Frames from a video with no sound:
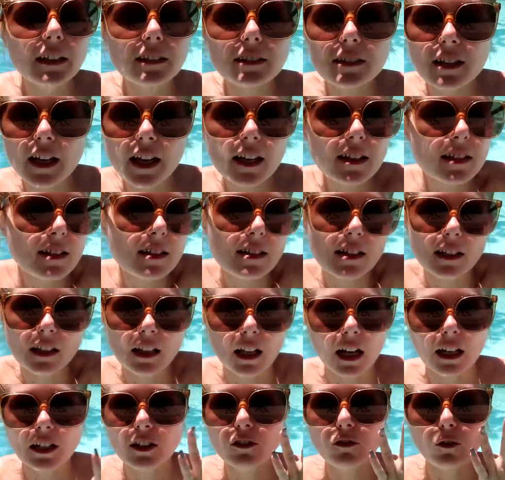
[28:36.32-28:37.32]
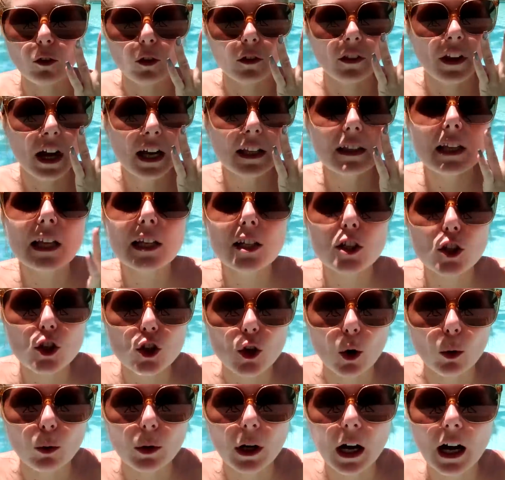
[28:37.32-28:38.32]
it tastes delightful. Not like
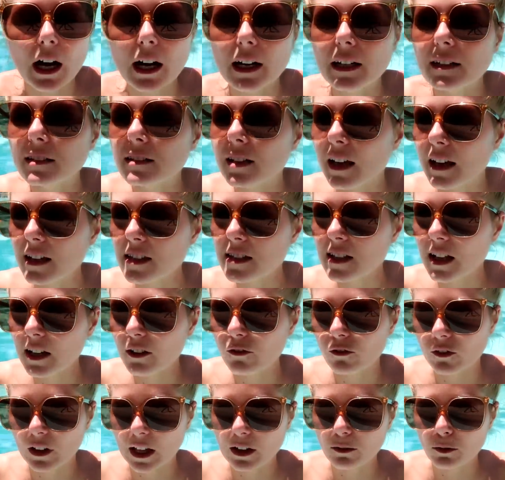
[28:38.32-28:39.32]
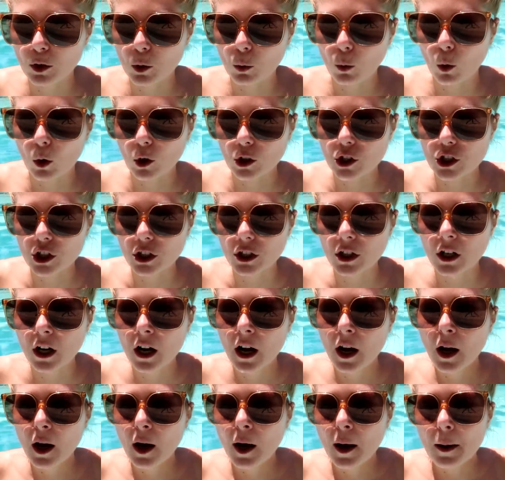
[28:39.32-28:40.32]
soda, it tastes like flavored water,
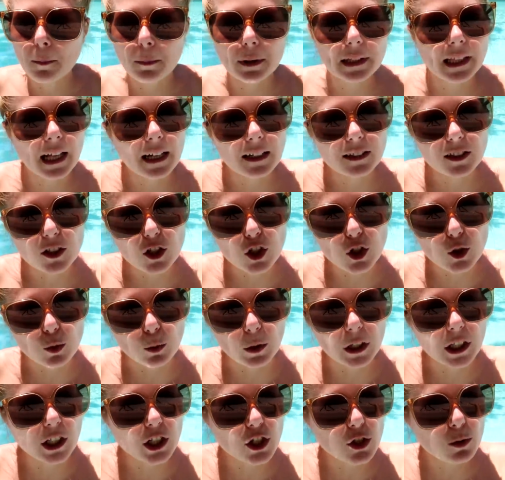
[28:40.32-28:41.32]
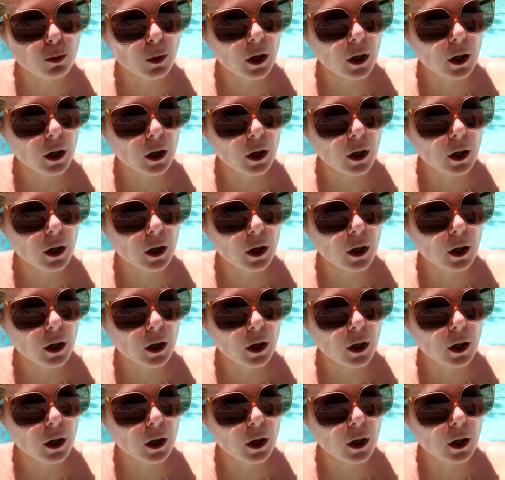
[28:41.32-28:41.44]
but like the Swedish